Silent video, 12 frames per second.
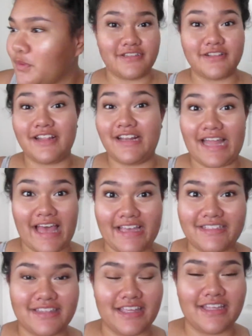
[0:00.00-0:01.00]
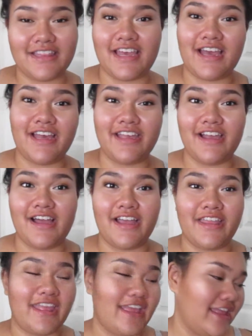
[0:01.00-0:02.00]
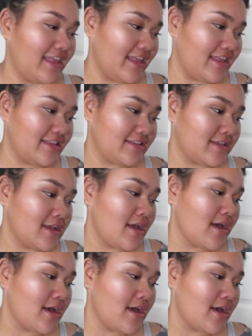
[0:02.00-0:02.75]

So the last thing that I got, it is